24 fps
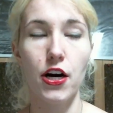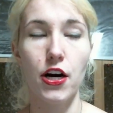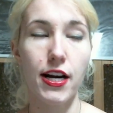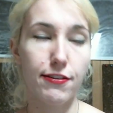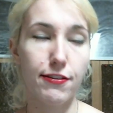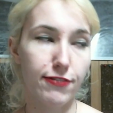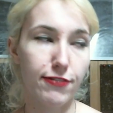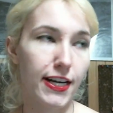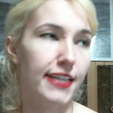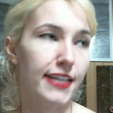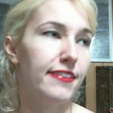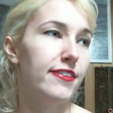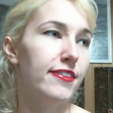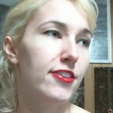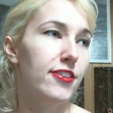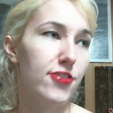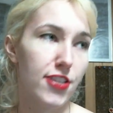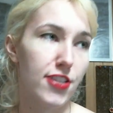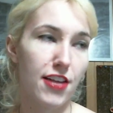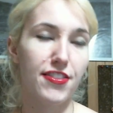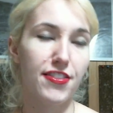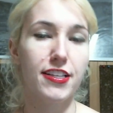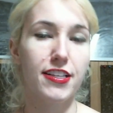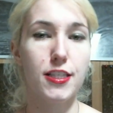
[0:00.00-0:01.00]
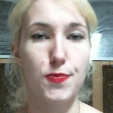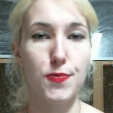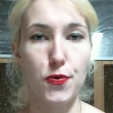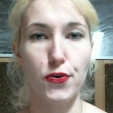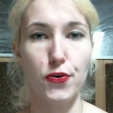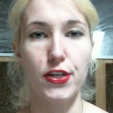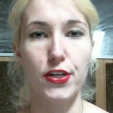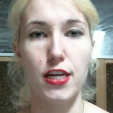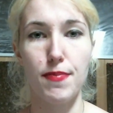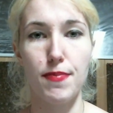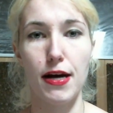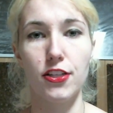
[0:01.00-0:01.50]
fine. There's nothing
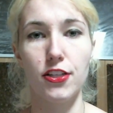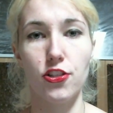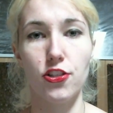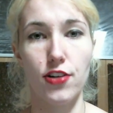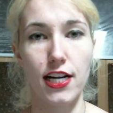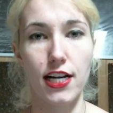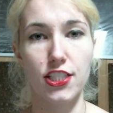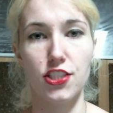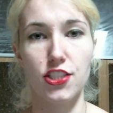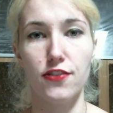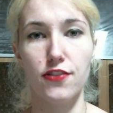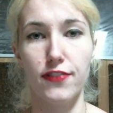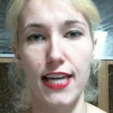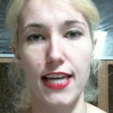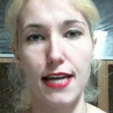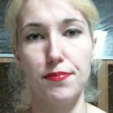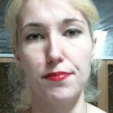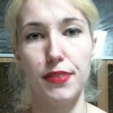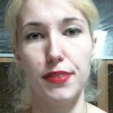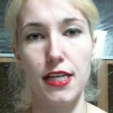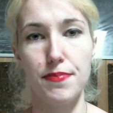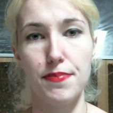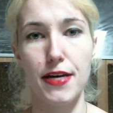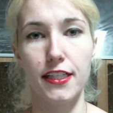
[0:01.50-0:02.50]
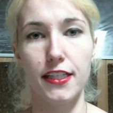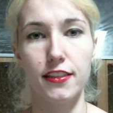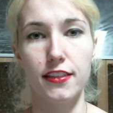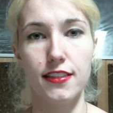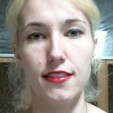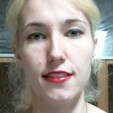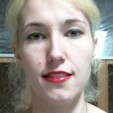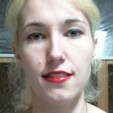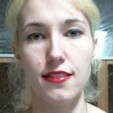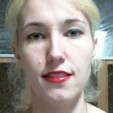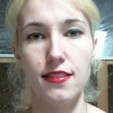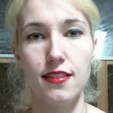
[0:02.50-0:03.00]
spooky about direction of gameplay
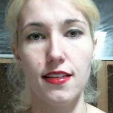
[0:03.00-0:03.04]
penalties.